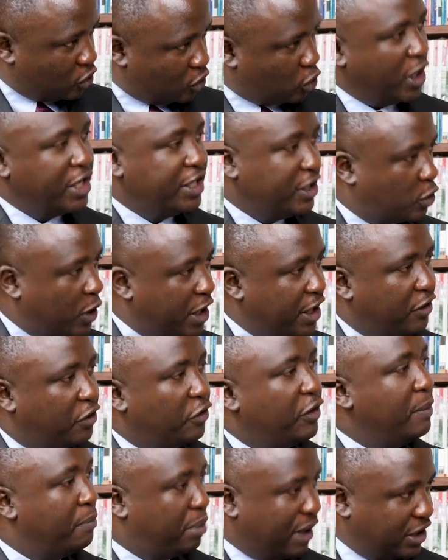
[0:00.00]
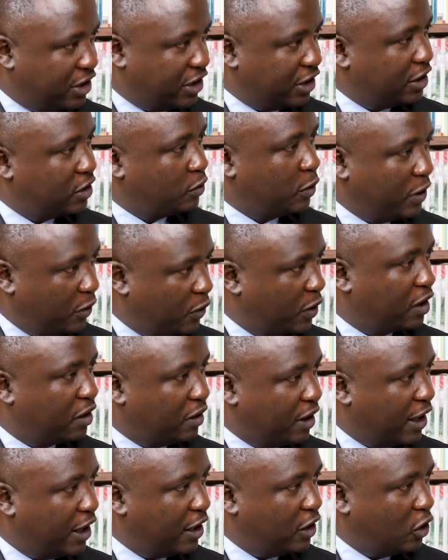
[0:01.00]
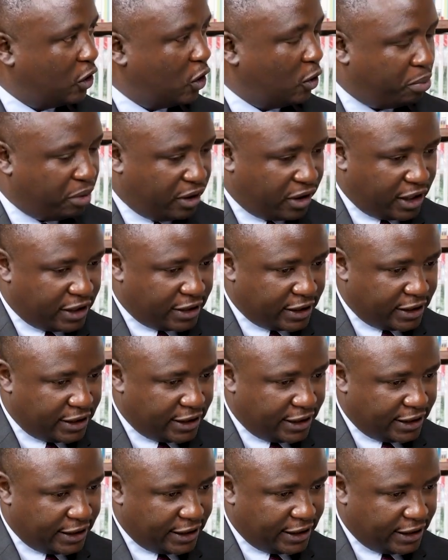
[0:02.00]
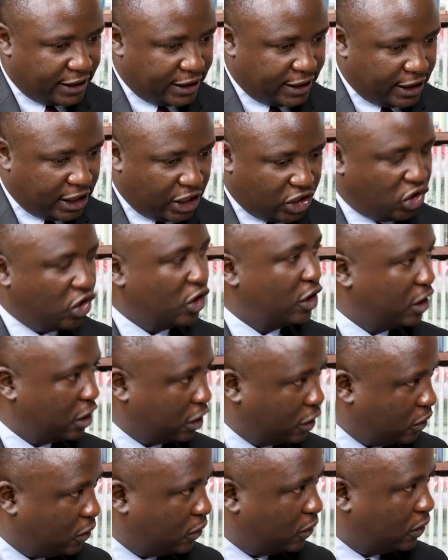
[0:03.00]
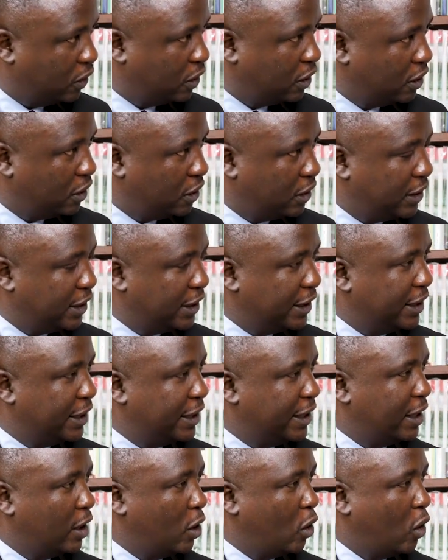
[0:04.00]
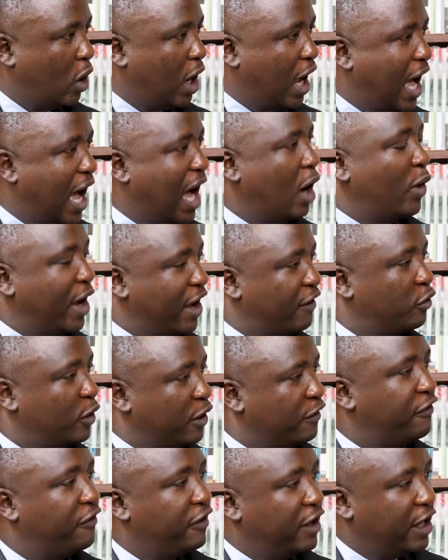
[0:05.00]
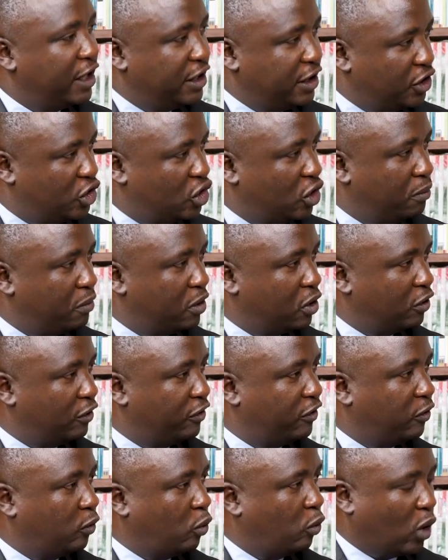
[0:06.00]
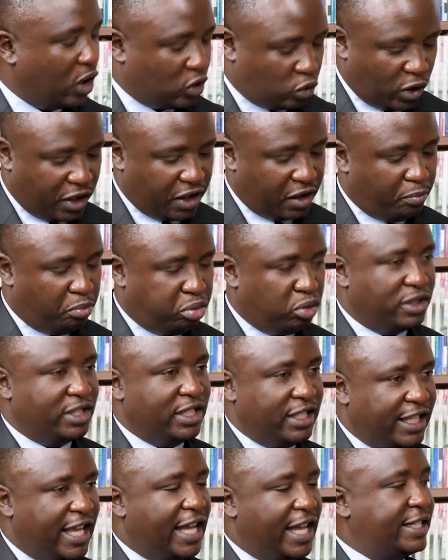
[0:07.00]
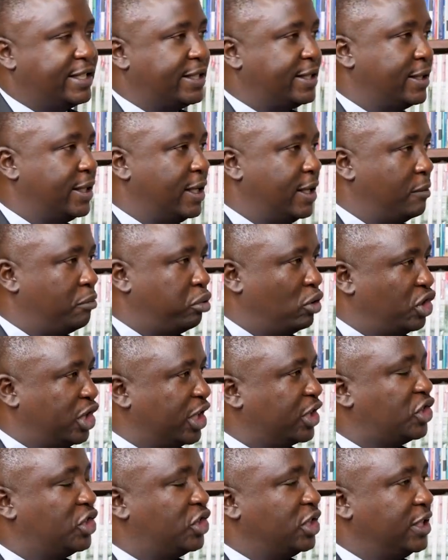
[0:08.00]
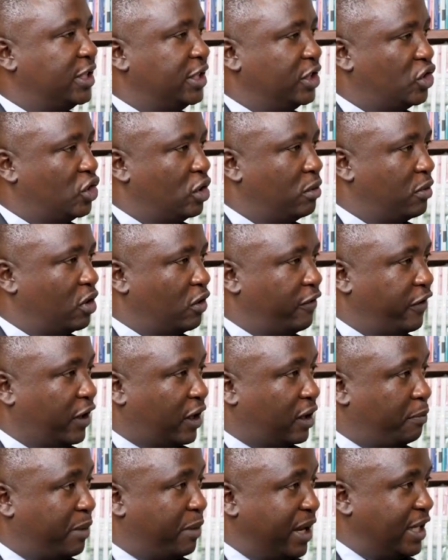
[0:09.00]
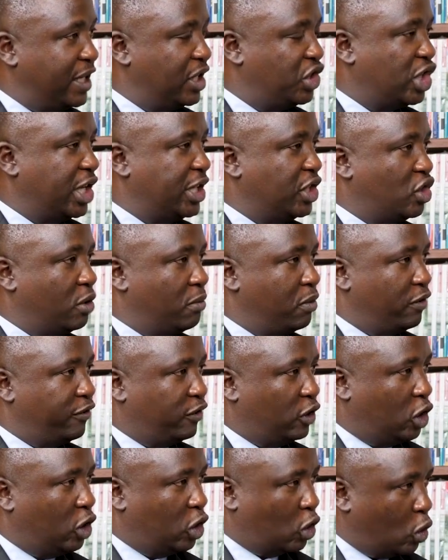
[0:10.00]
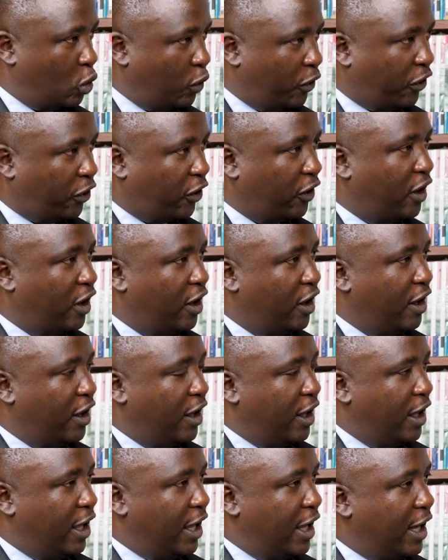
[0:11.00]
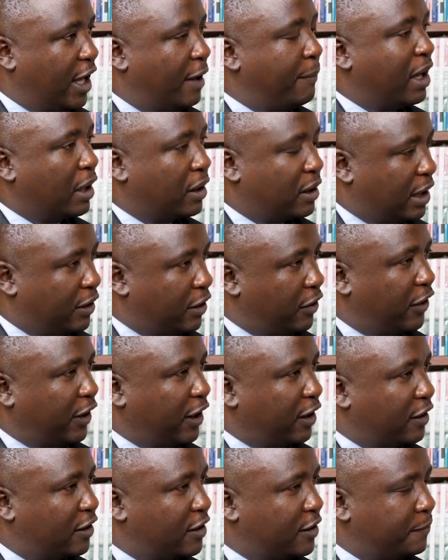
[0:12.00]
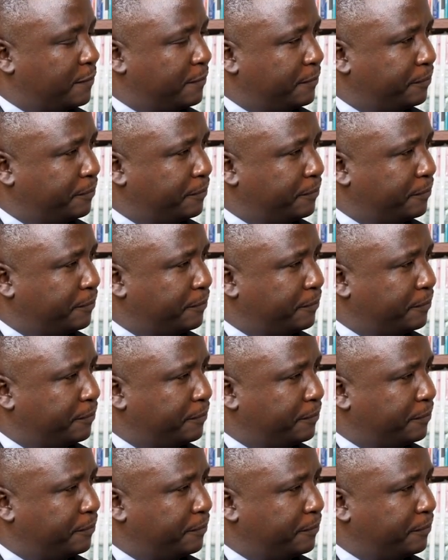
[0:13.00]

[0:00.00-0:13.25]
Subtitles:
2023 budget, when it was, presented a year ago, how have we fared in terms of what was put in that projection, in terms of expenditure, in terms of growth, amongst other things?